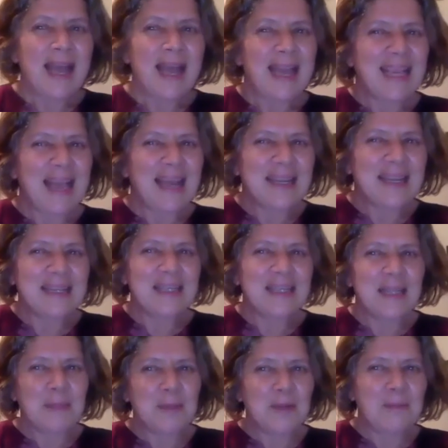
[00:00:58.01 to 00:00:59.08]
I got a
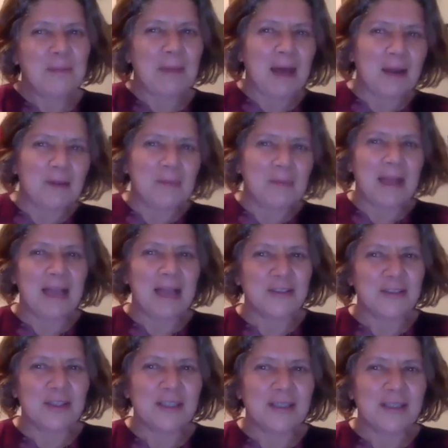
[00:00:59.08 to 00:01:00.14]
little bit of model
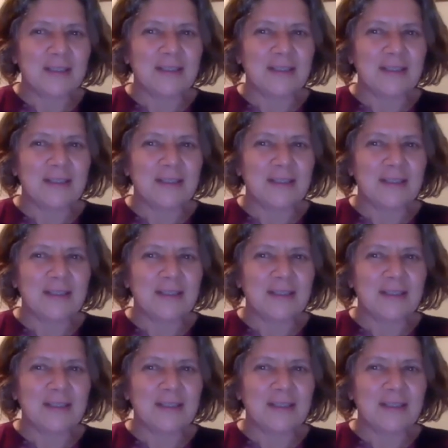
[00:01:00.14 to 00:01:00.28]
magic.